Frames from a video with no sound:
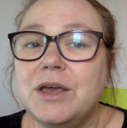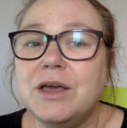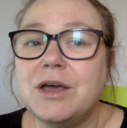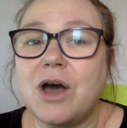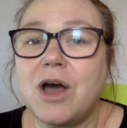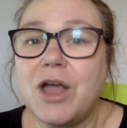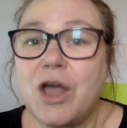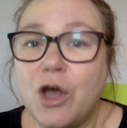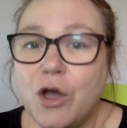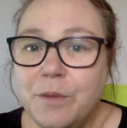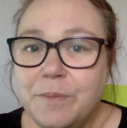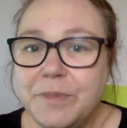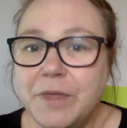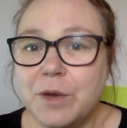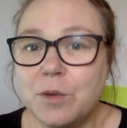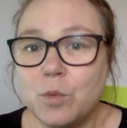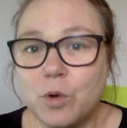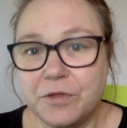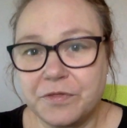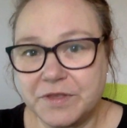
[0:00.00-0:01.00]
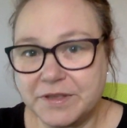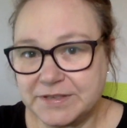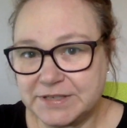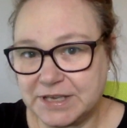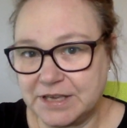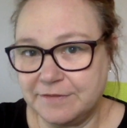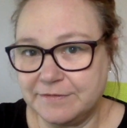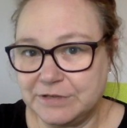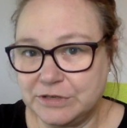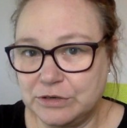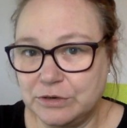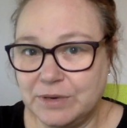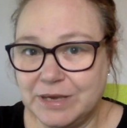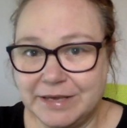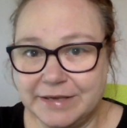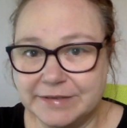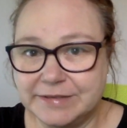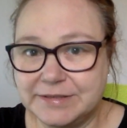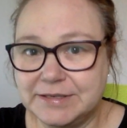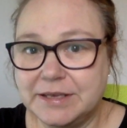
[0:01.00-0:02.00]
I hope that what this gives you
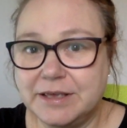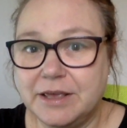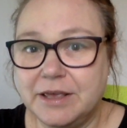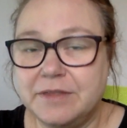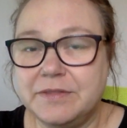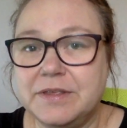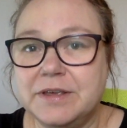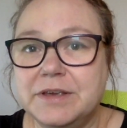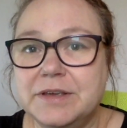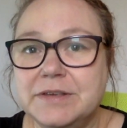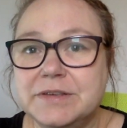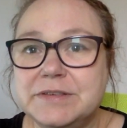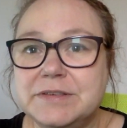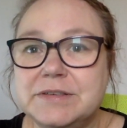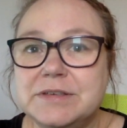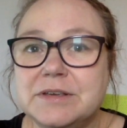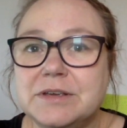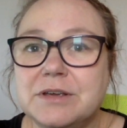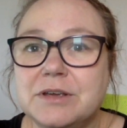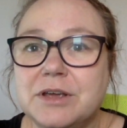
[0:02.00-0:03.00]
is this